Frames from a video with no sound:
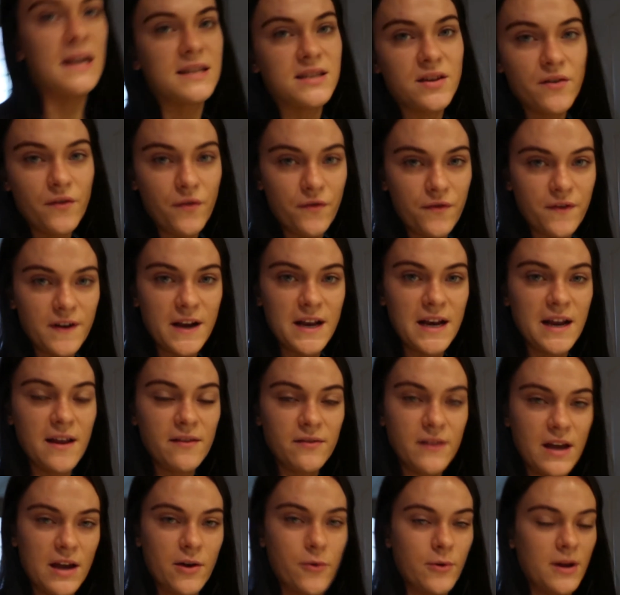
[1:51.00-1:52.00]
this fairy
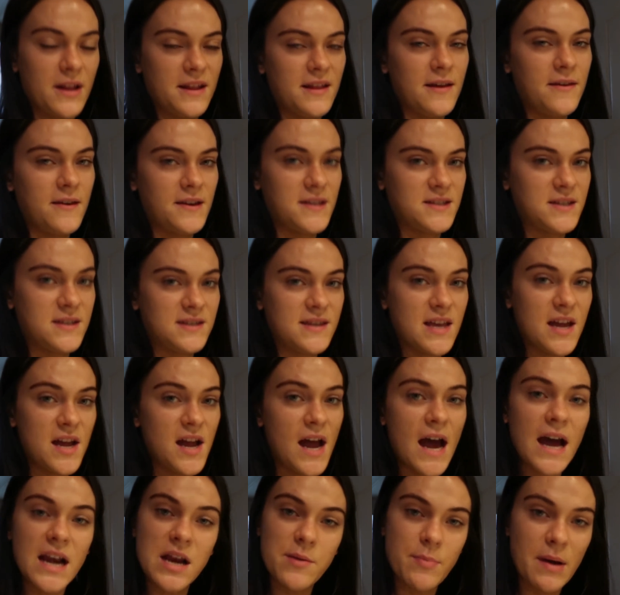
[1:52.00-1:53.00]
liquid. Now this is the
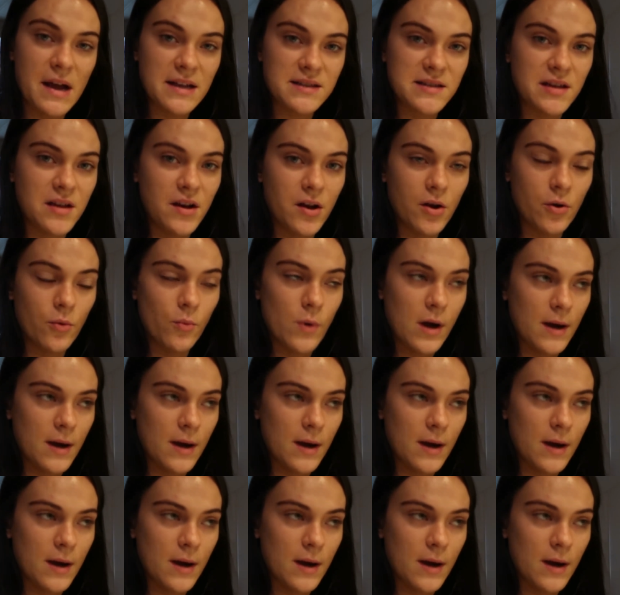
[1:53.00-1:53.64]
antibacterial